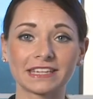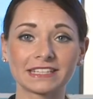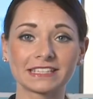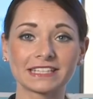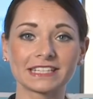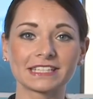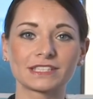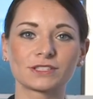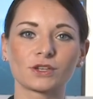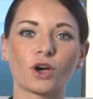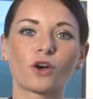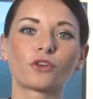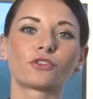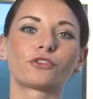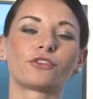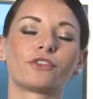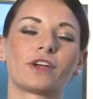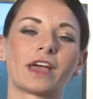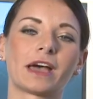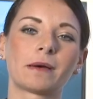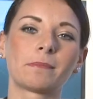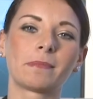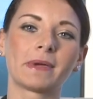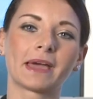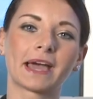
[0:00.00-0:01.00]
In the wind
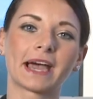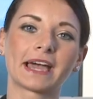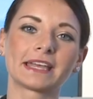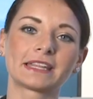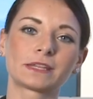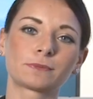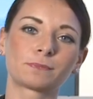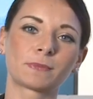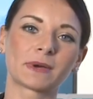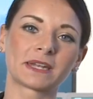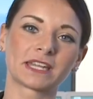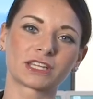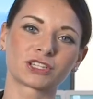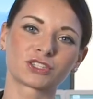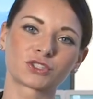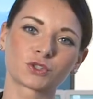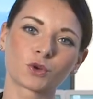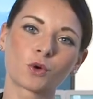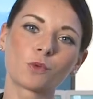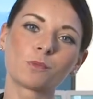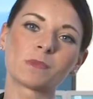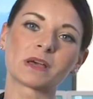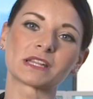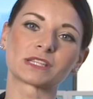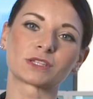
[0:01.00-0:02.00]
control room,
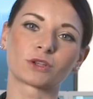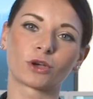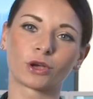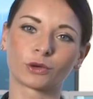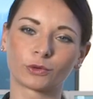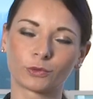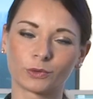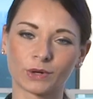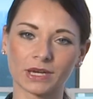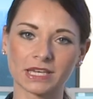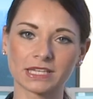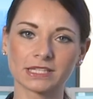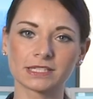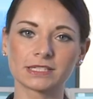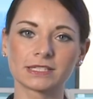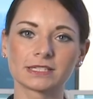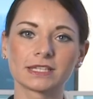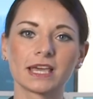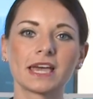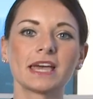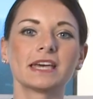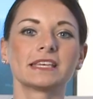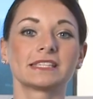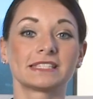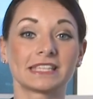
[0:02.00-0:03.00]
it becomes evident
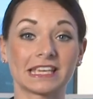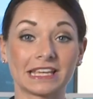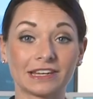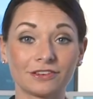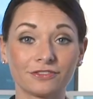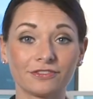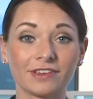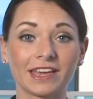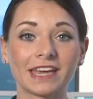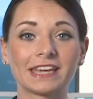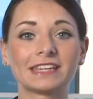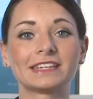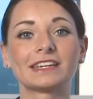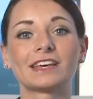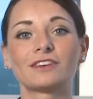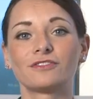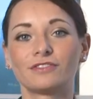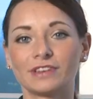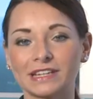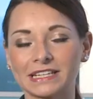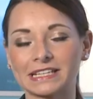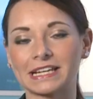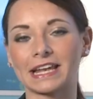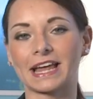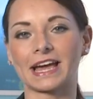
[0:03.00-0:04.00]
how important
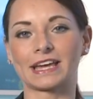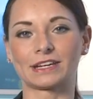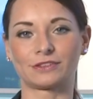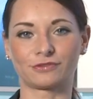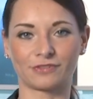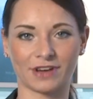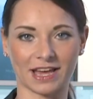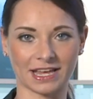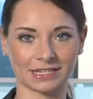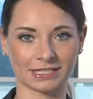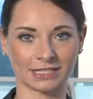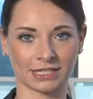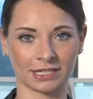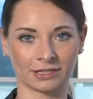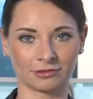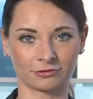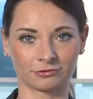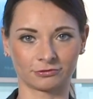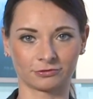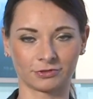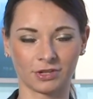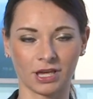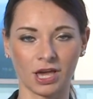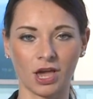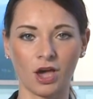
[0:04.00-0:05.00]
software already
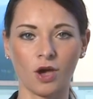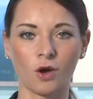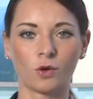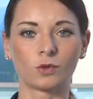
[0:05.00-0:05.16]
is for